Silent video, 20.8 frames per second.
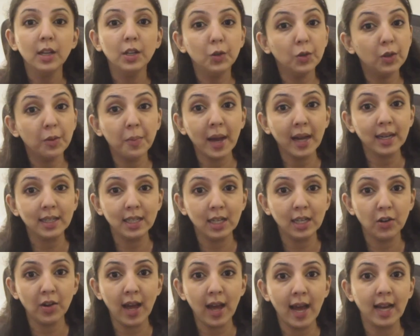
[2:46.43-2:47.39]
Do the
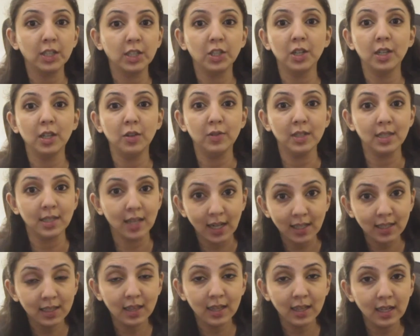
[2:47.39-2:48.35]
bacteria actually
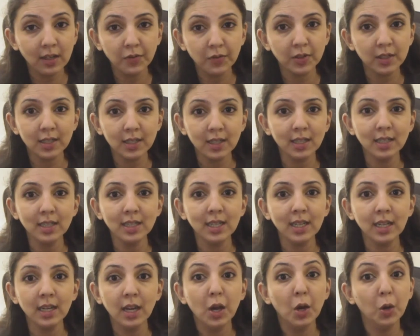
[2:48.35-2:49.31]
result in the
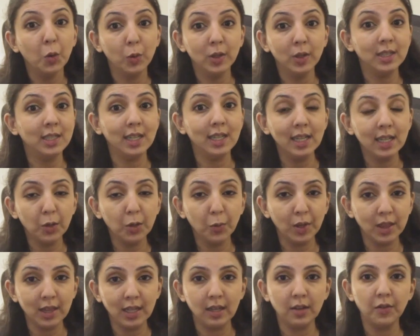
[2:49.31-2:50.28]
infertility? Will dealing
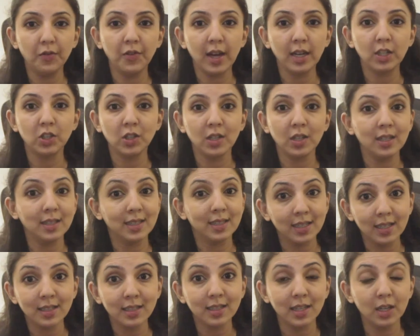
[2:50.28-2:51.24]
with the infection
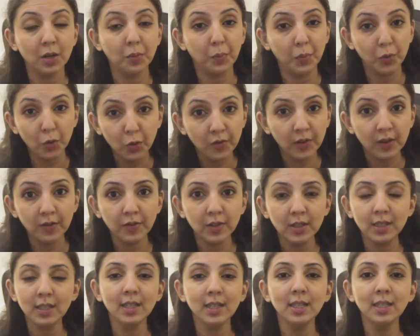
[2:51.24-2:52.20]
assist in improving
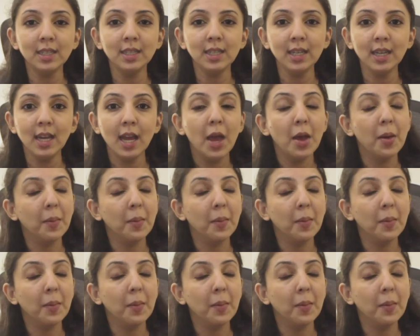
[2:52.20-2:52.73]
fertility?